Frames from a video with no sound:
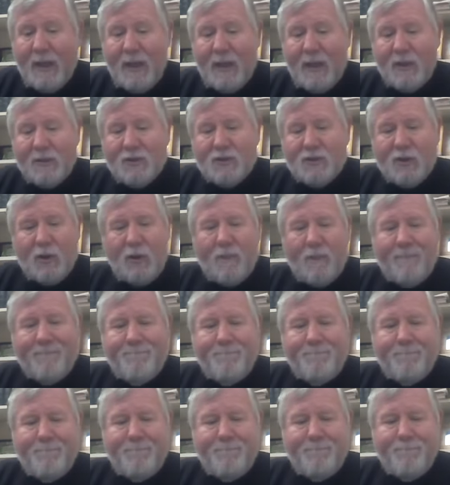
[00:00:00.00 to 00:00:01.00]
So
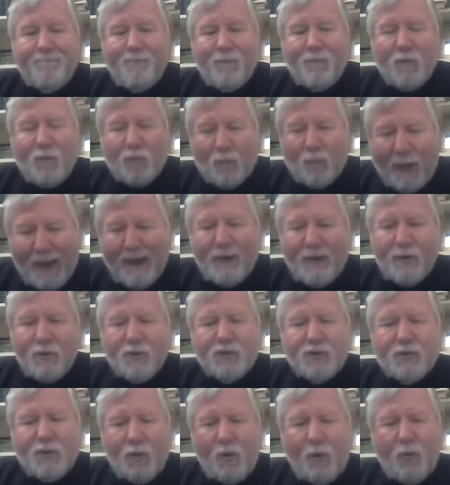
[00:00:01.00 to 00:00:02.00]
the
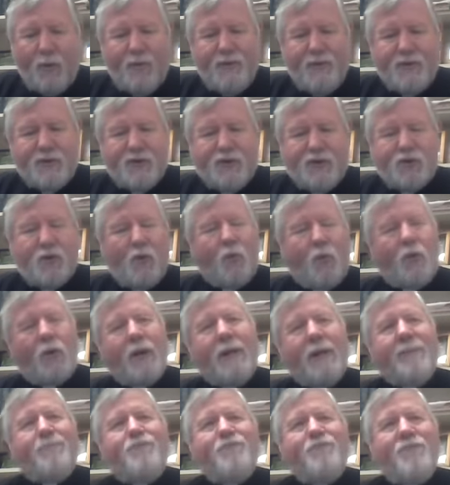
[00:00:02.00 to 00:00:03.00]
writers told the
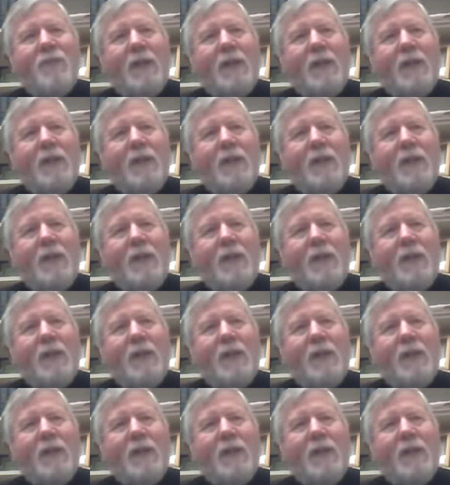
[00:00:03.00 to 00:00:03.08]
story